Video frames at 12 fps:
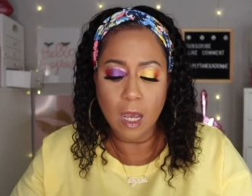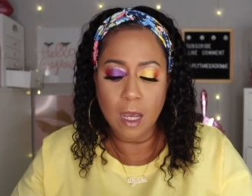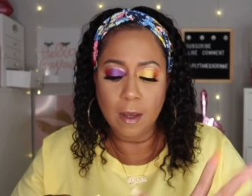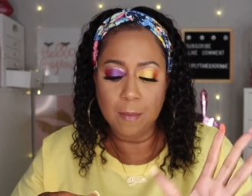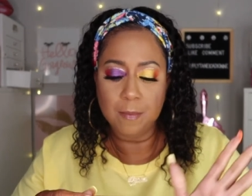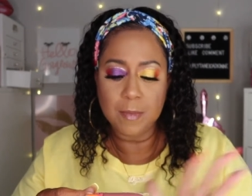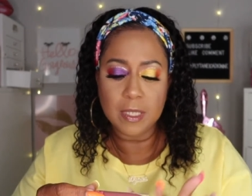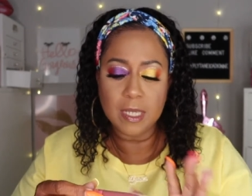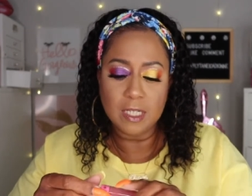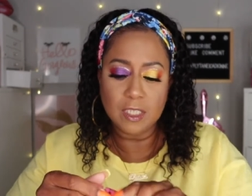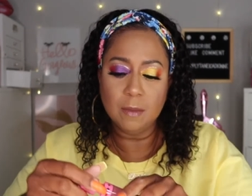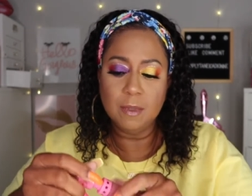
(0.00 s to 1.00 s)
Um, but
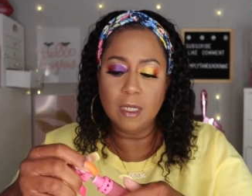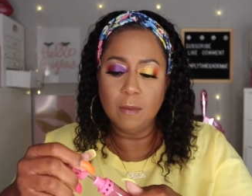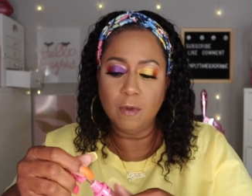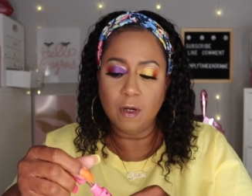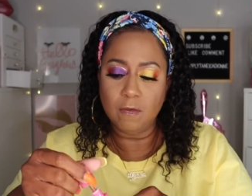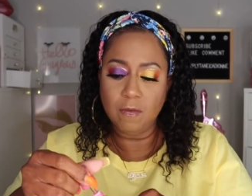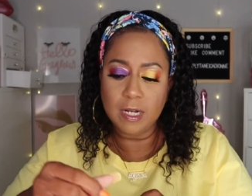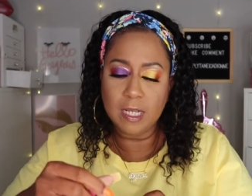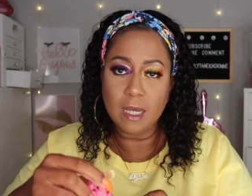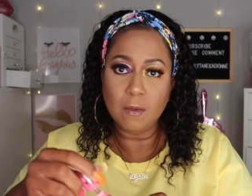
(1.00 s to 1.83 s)
yeah, it should be up already.